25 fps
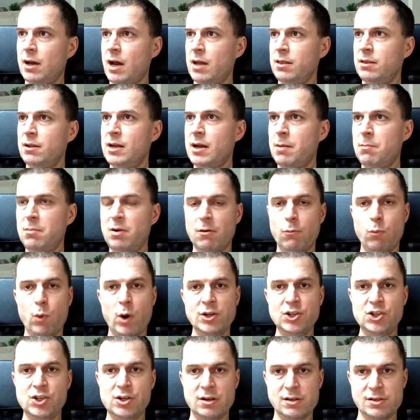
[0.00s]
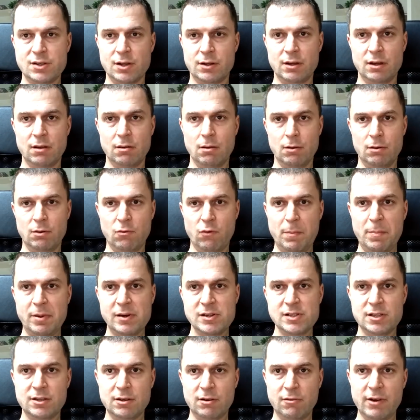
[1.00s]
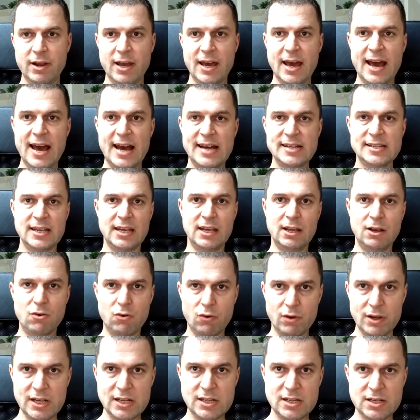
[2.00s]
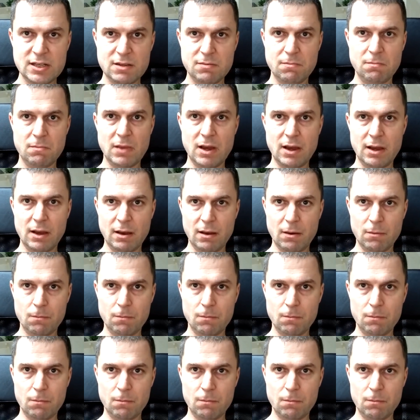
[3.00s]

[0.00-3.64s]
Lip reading: the number of watchers on the repository has increased